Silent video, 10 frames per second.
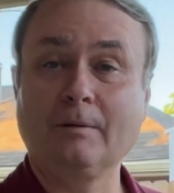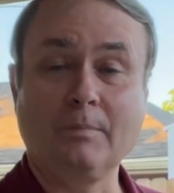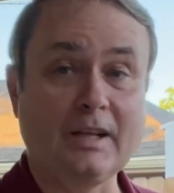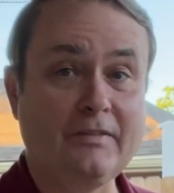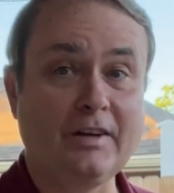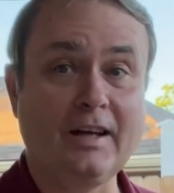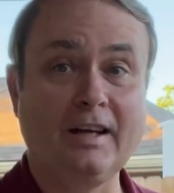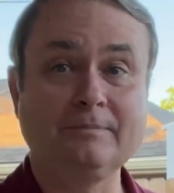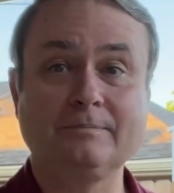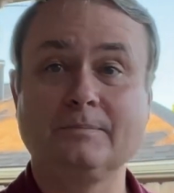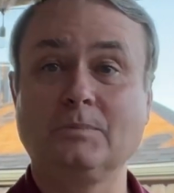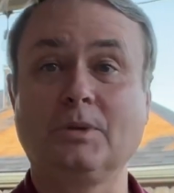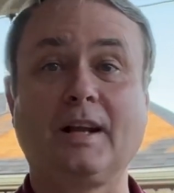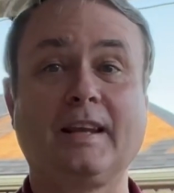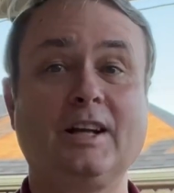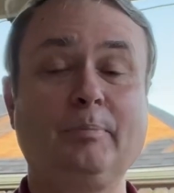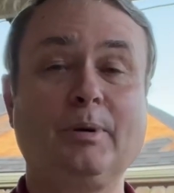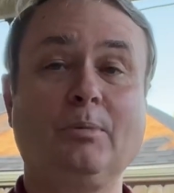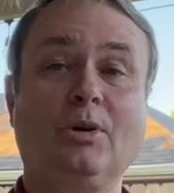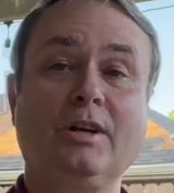Believe it or not, when I get up in
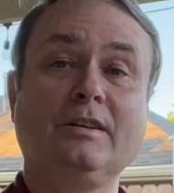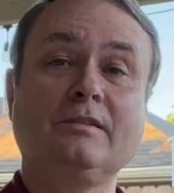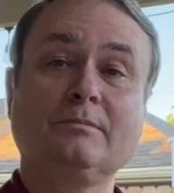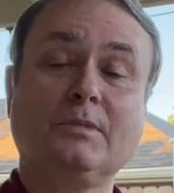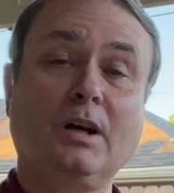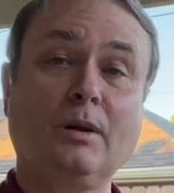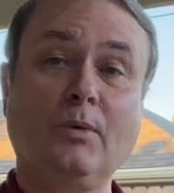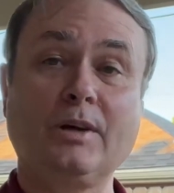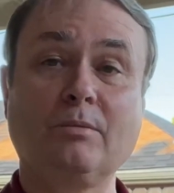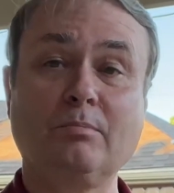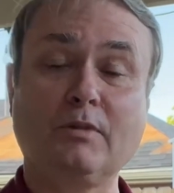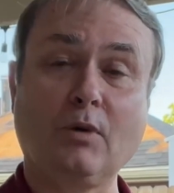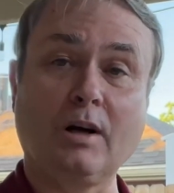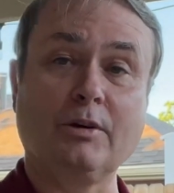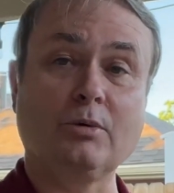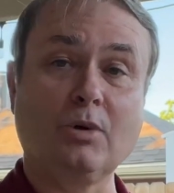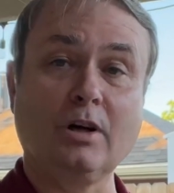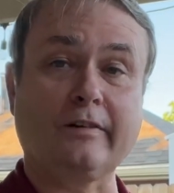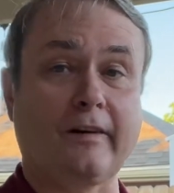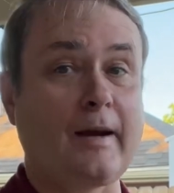the morning, on the way to, before I go to
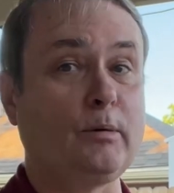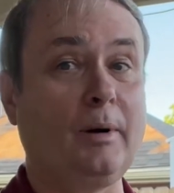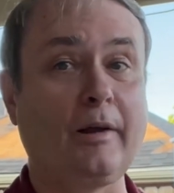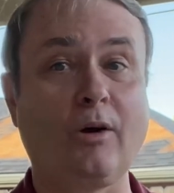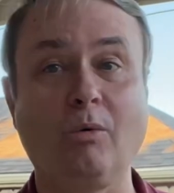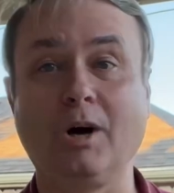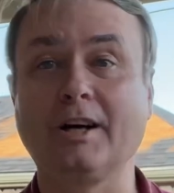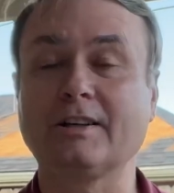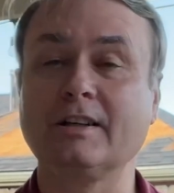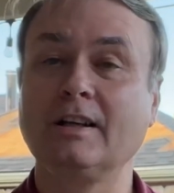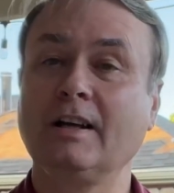work, or grab a bottle of water,